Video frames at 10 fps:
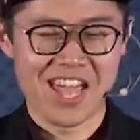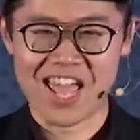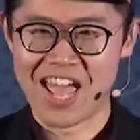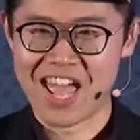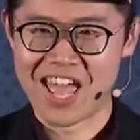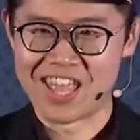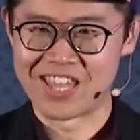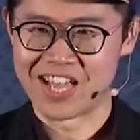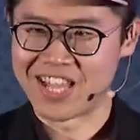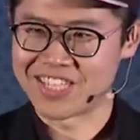and
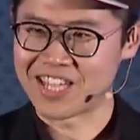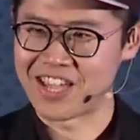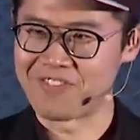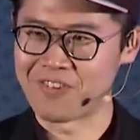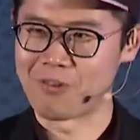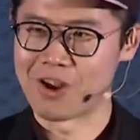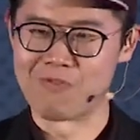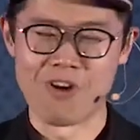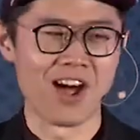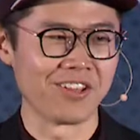let's give a
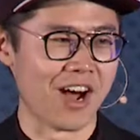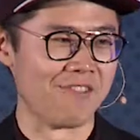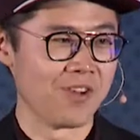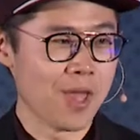round of